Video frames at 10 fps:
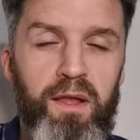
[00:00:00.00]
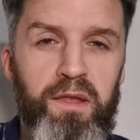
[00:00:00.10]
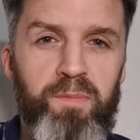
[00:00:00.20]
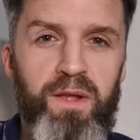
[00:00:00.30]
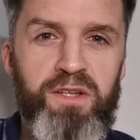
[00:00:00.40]

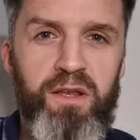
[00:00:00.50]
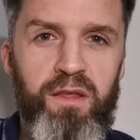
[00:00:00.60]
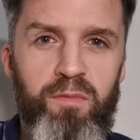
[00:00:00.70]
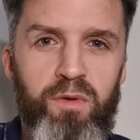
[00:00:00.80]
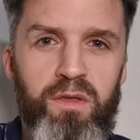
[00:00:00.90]

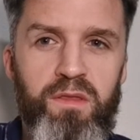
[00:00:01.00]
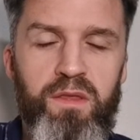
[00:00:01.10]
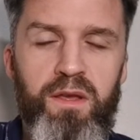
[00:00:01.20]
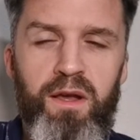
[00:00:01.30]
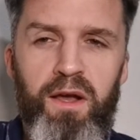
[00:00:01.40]
especially
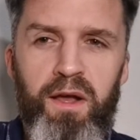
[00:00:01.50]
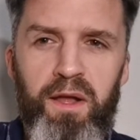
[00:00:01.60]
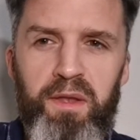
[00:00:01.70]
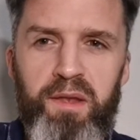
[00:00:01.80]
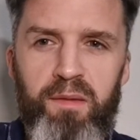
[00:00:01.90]
with
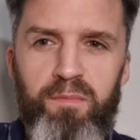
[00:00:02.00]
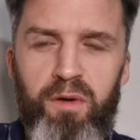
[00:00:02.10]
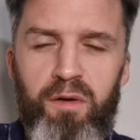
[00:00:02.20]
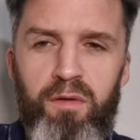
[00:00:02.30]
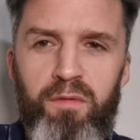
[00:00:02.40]
some
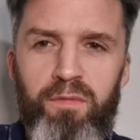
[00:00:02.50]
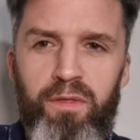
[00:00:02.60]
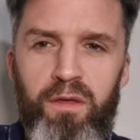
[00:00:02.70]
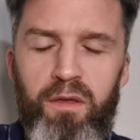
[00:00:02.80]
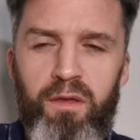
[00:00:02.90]

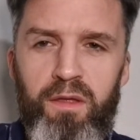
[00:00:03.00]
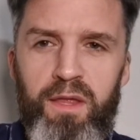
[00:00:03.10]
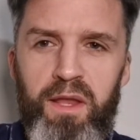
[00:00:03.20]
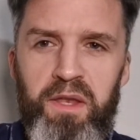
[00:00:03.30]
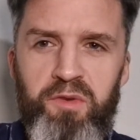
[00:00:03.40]
of the
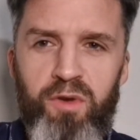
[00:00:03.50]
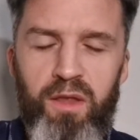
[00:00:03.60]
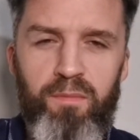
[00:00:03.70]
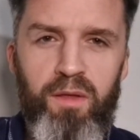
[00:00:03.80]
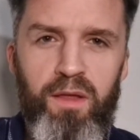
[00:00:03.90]

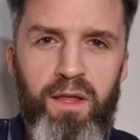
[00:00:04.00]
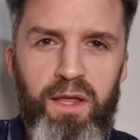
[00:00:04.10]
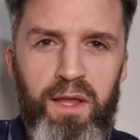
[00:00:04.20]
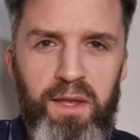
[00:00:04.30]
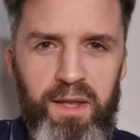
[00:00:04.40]
extreme
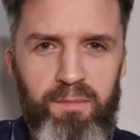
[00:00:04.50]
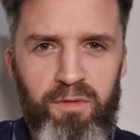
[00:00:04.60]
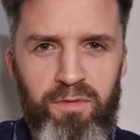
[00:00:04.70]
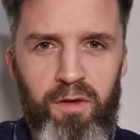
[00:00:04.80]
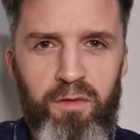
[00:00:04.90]

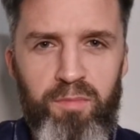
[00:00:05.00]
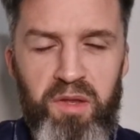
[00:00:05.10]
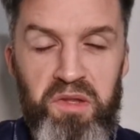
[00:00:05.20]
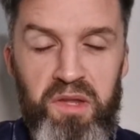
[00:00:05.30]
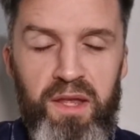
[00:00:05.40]

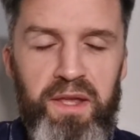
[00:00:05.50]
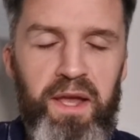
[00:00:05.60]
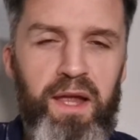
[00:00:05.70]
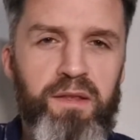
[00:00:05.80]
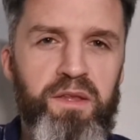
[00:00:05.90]
Islamophobes
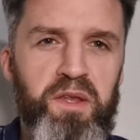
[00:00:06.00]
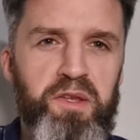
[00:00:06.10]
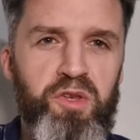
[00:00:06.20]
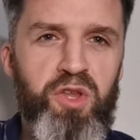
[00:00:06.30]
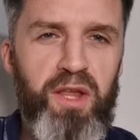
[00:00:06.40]
and
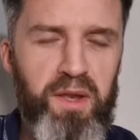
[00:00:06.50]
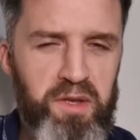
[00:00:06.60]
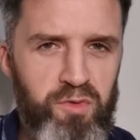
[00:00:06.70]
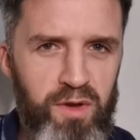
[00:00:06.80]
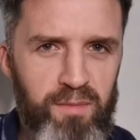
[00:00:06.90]
the
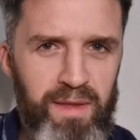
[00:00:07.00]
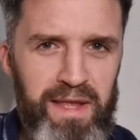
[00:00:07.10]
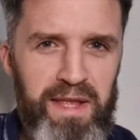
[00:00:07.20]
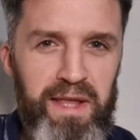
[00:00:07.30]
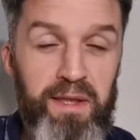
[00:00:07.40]
extreme
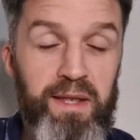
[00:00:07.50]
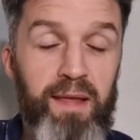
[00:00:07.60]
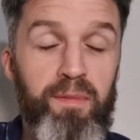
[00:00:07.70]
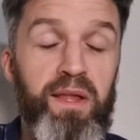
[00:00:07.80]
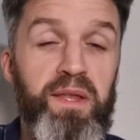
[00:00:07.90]

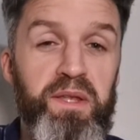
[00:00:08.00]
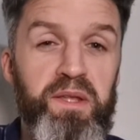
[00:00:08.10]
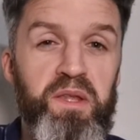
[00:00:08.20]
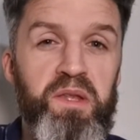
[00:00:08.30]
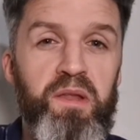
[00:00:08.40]

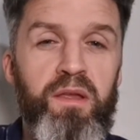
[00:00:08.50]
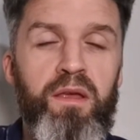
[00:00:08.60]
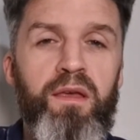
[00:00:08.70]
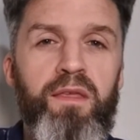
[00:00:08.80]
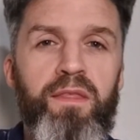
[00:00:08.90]
Islamists,
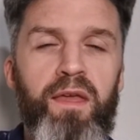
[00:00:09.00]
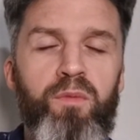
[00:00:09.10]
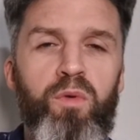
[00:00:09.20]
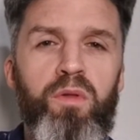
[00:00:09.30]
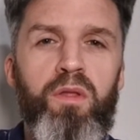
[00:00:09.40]

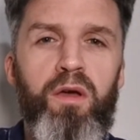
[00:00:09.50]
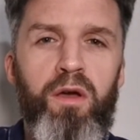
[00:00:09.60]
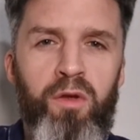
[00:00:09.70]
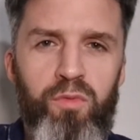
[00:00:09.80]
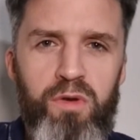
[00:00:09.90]
they will
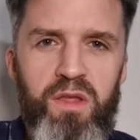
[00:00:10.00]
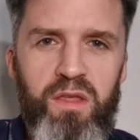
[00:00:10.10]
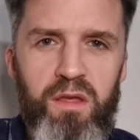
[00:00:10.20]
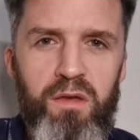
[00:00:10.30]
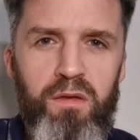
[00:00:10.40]

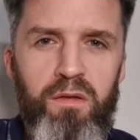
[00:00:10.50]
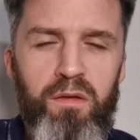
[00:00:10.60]
agree